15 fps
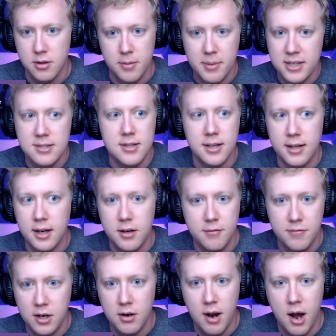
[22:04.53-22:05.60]
The best thing they could
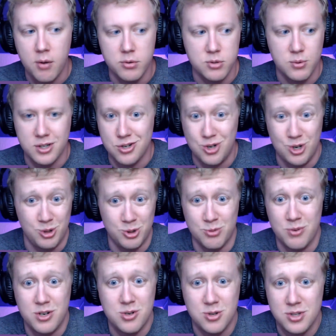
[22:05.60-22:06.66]
figure out was what Sheldon
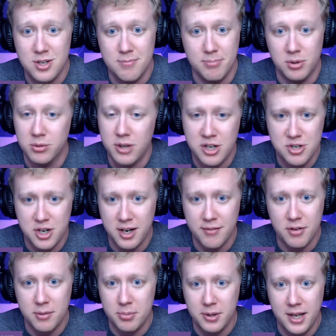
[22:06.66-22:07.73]
Richardson bull rushing
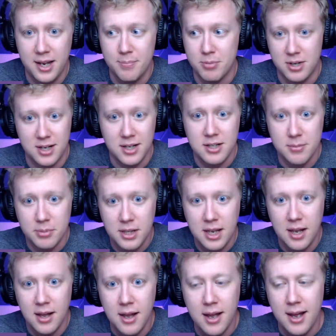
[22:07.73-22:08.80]
every play
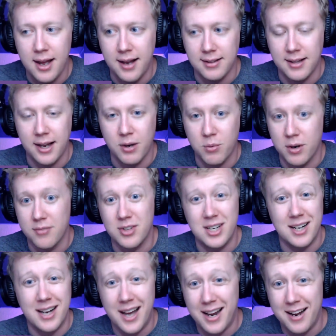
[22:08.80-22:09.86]
predictably. And like whatever
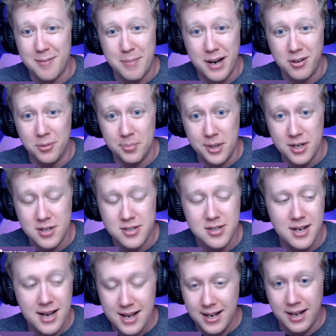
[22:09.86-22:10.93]
you got out of Michael Pierce,
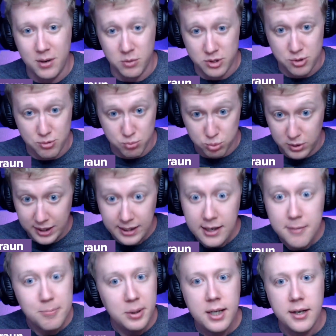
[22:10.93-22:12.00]
it was
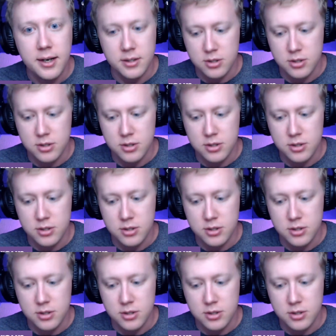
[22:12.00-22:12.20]
really bleak.